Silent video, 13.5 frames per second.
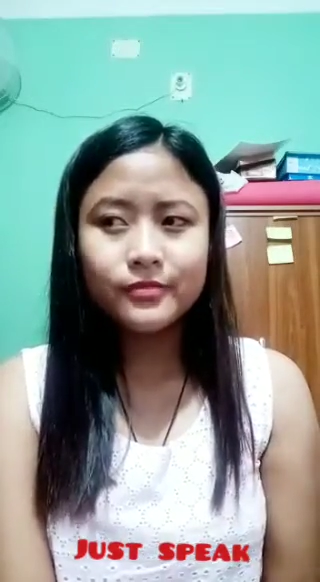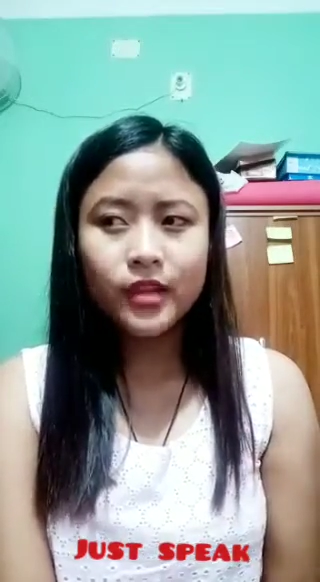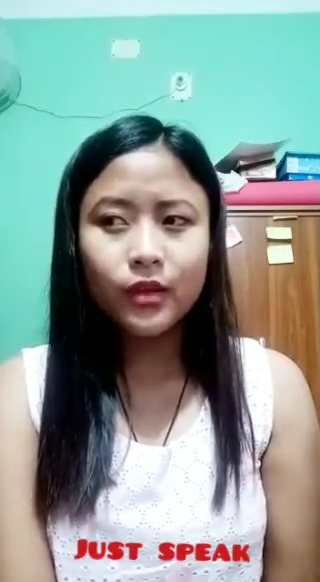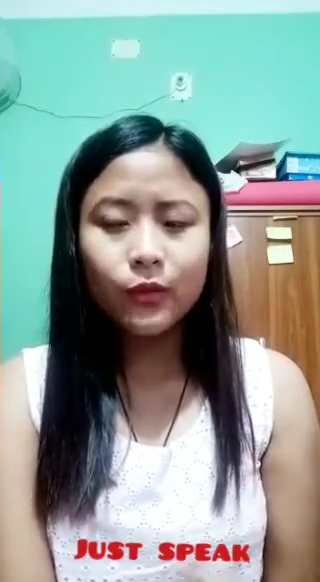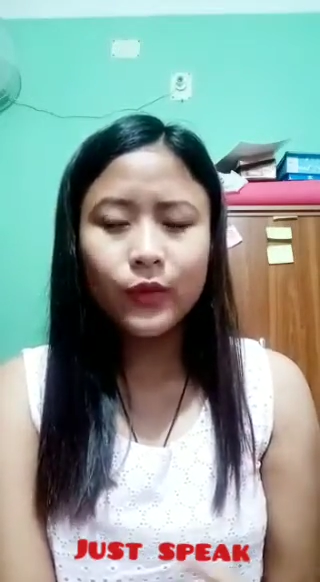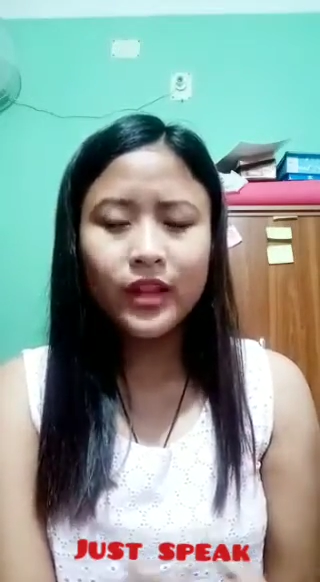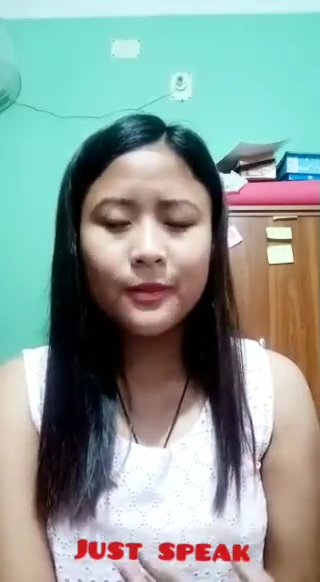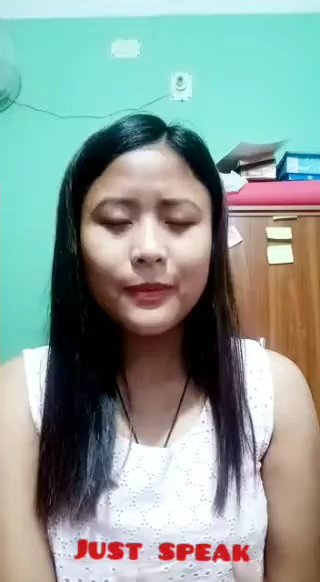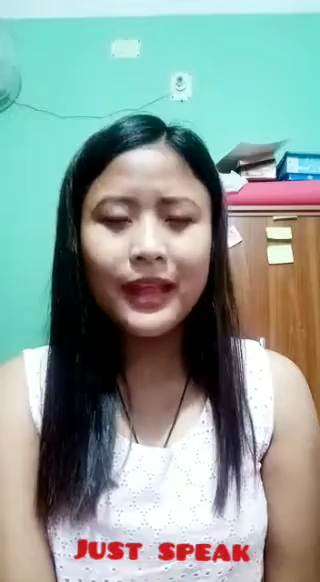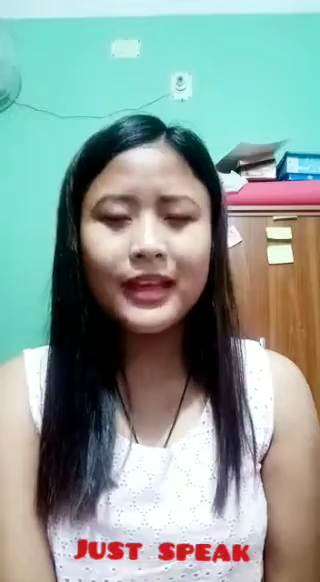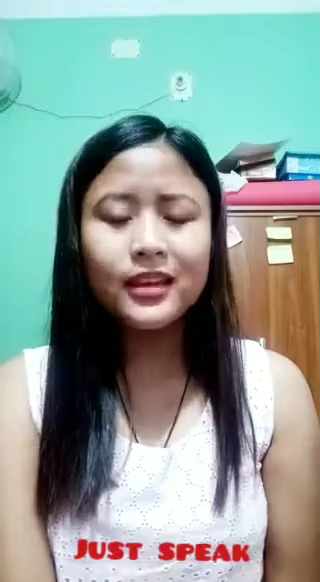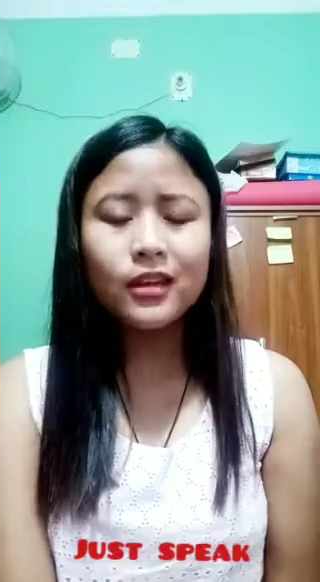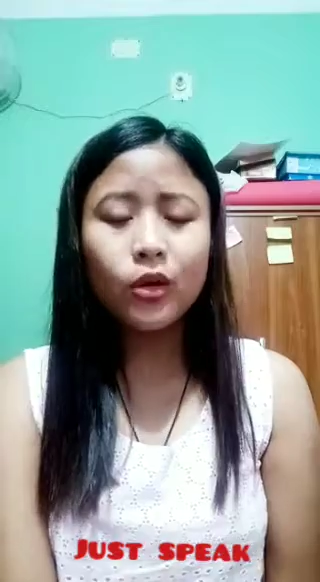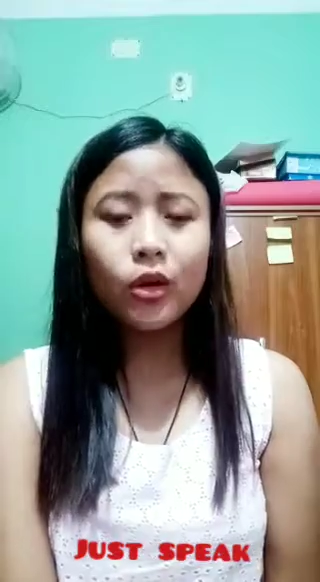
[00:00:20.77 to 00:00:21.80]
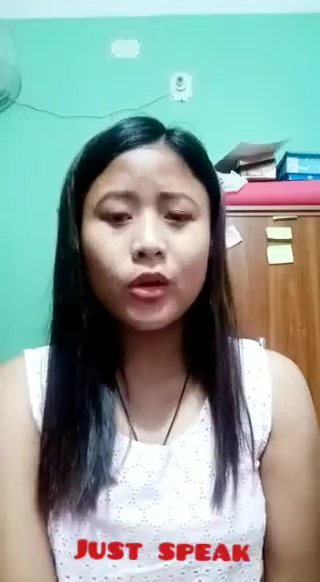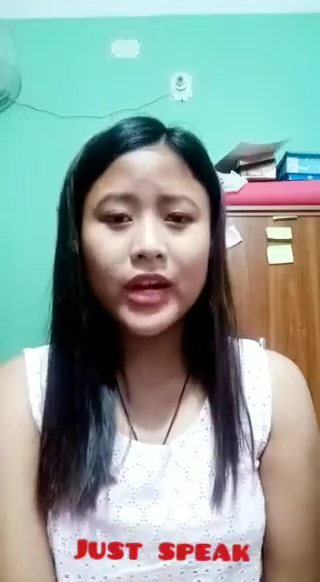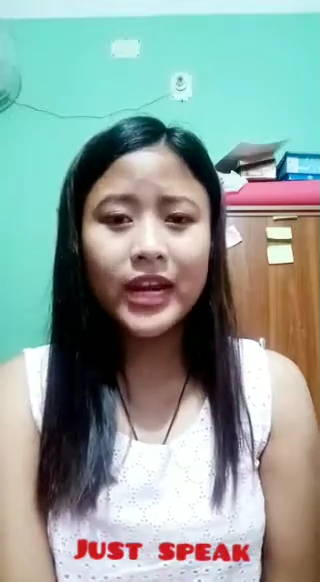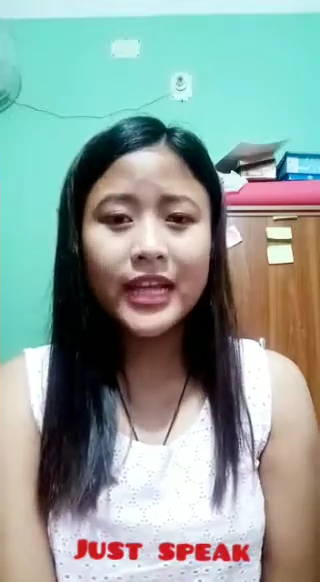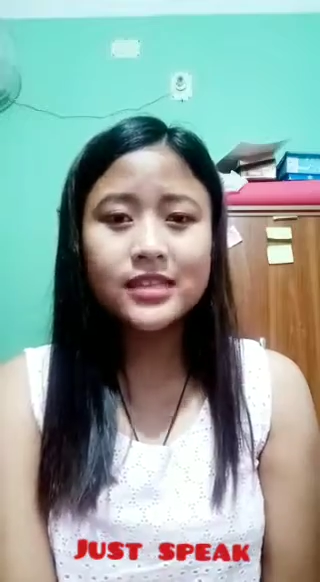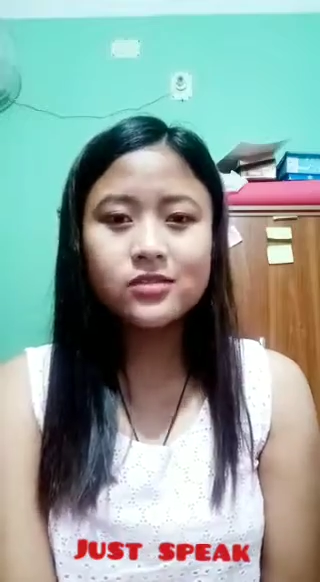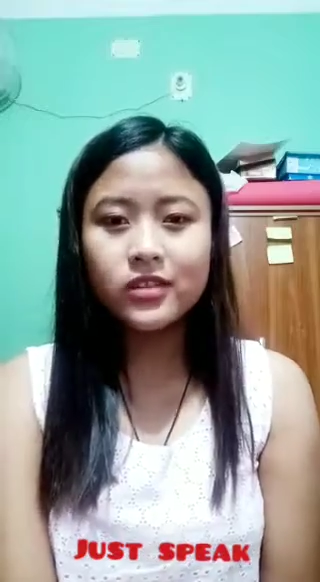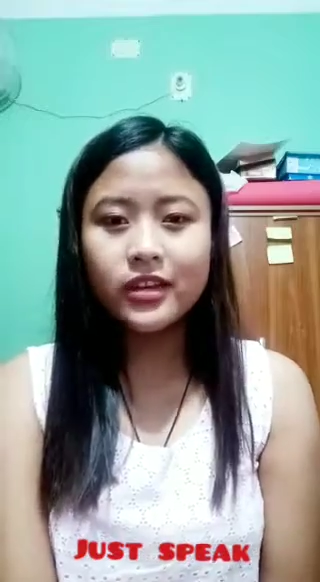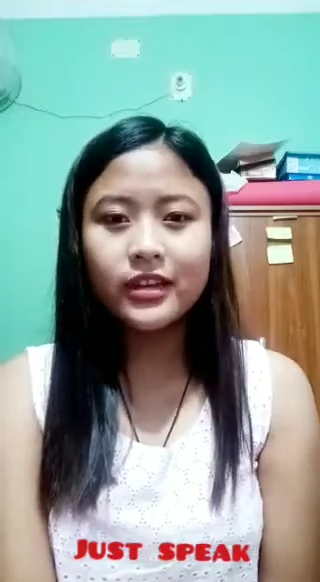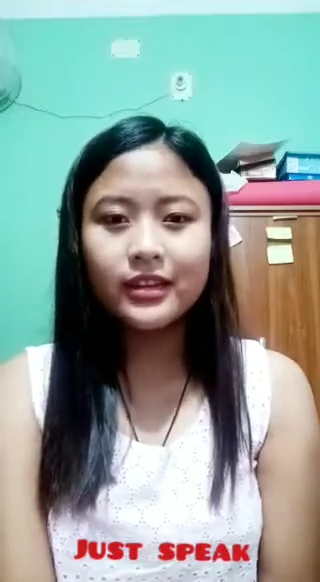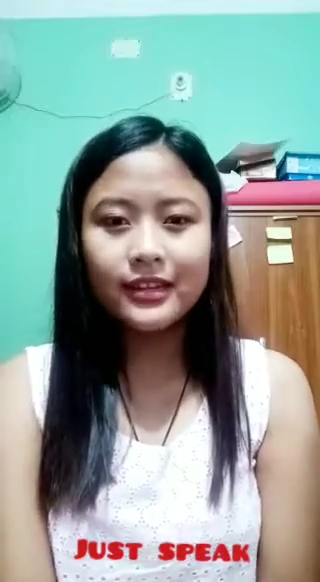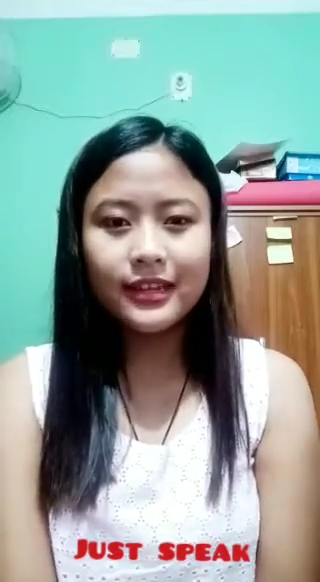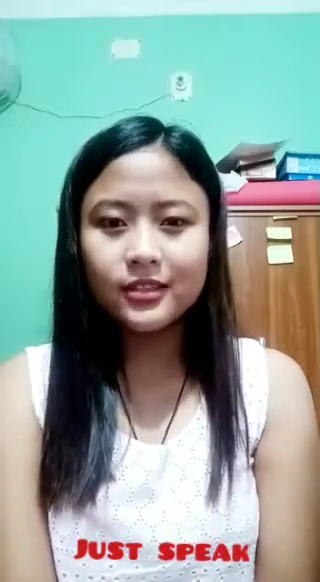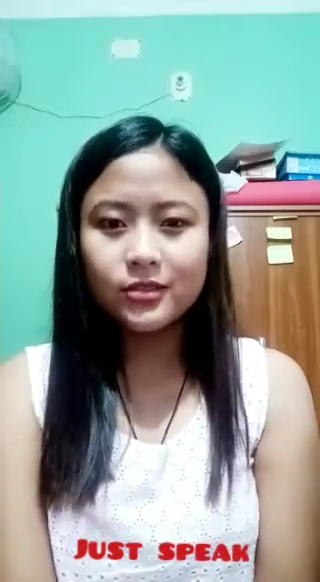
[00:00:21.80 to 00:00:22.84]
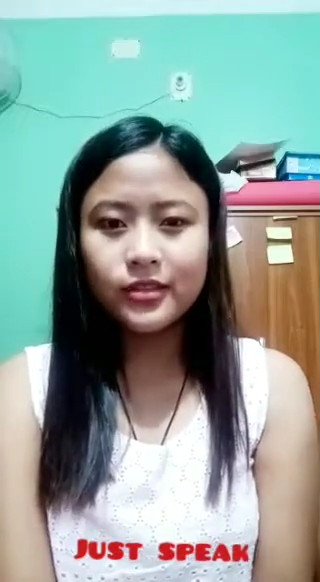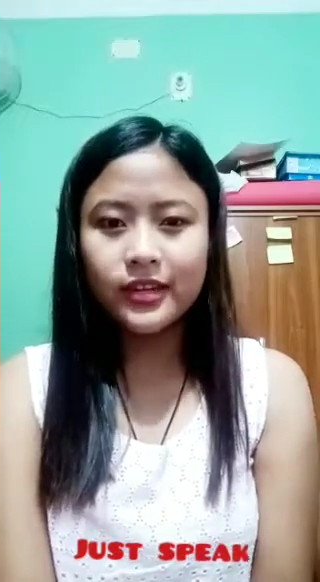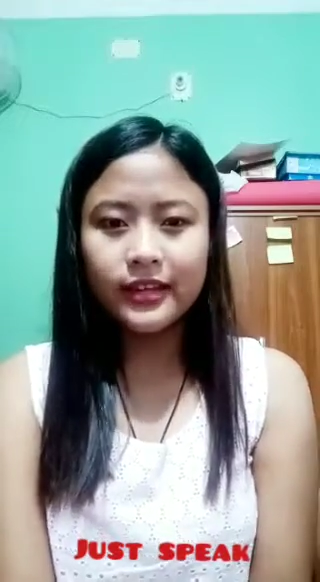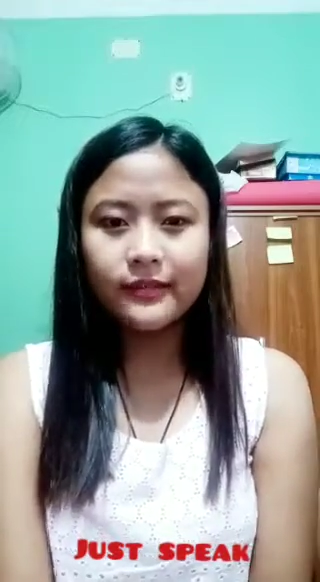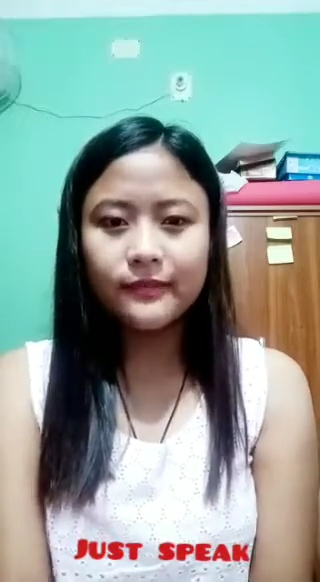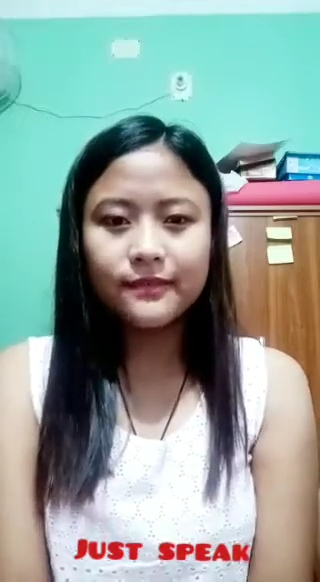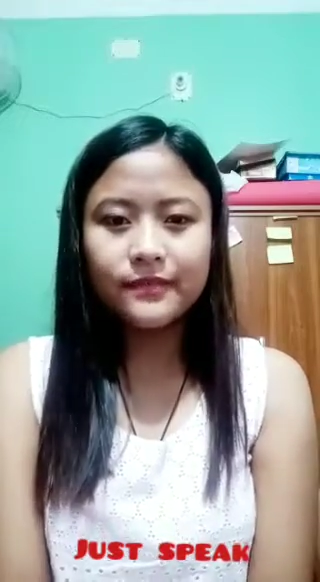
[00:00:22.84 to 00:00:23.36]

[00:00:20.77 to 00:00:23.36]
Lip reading: well-planned and organized training day to day.